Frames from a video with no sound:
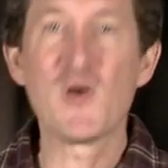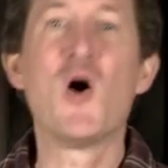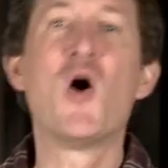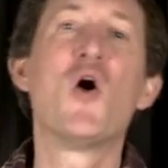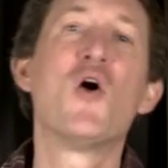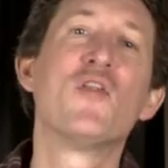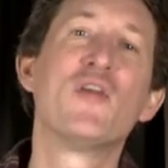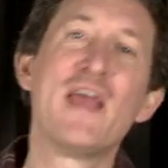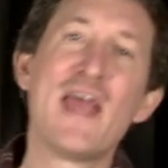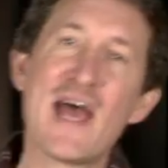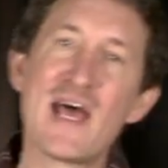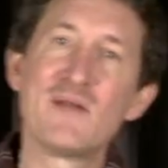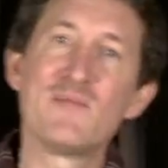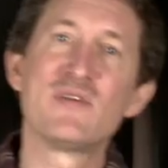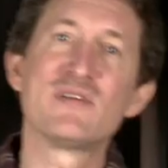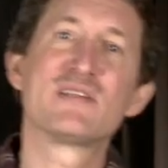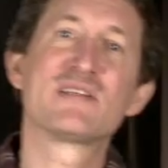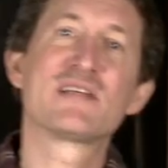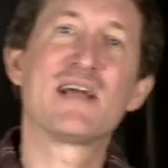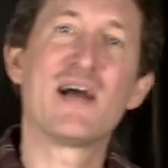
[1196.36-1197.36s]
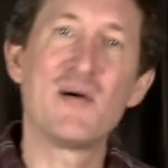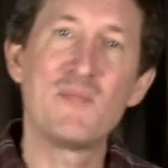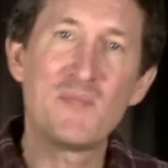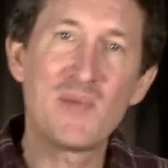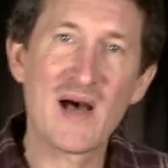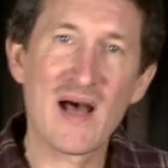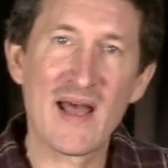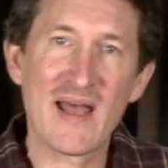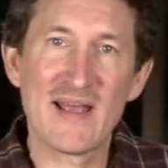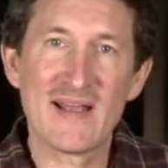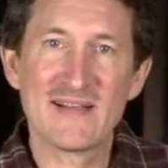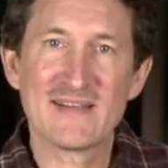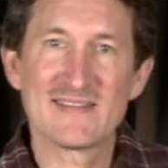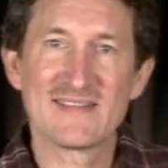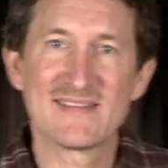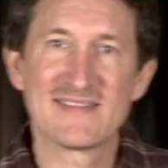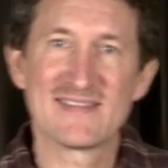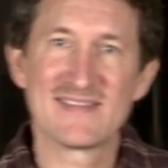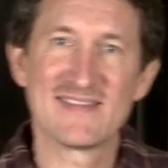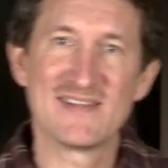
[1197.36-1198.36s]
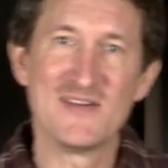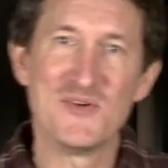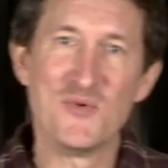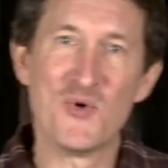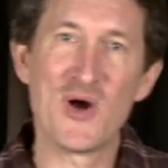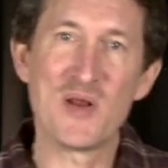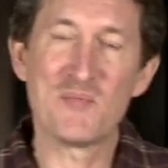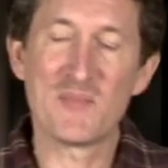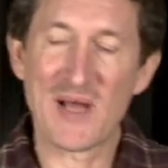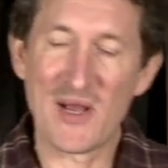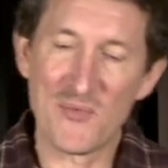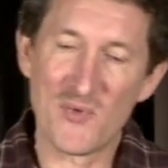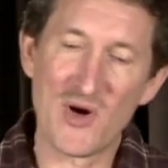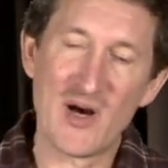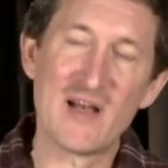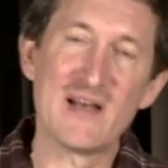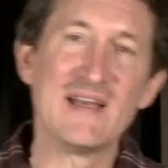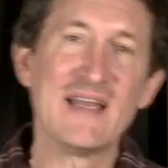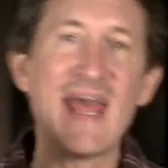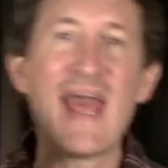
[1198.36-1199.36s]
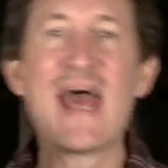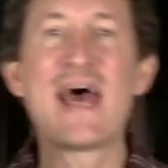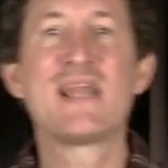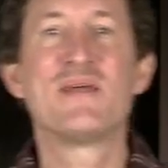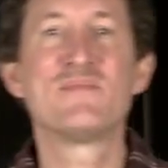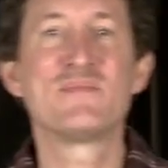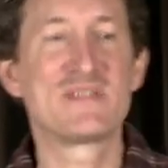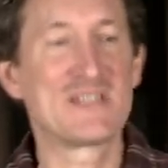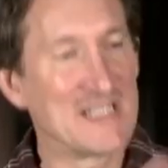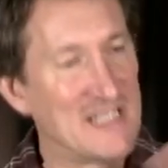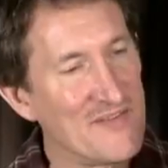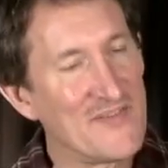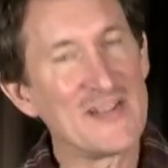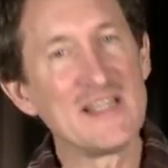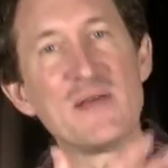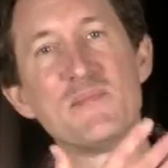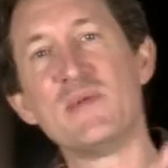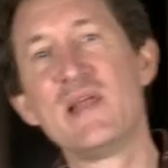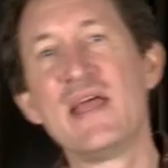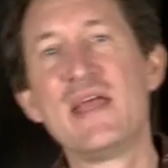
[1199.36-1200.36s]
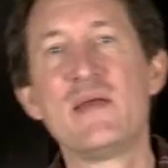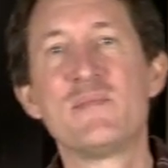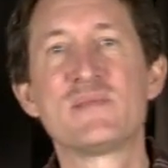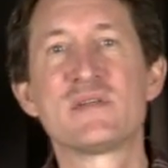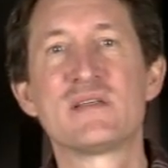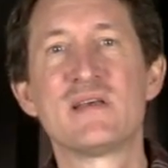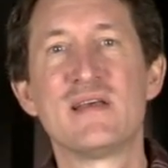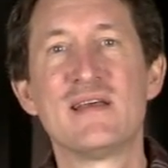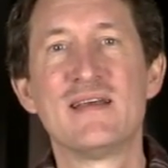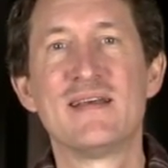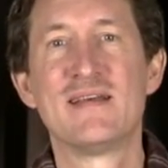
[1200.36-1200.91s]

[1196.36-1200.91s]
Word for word: All the animals come by one by one, and Adam's giving them names.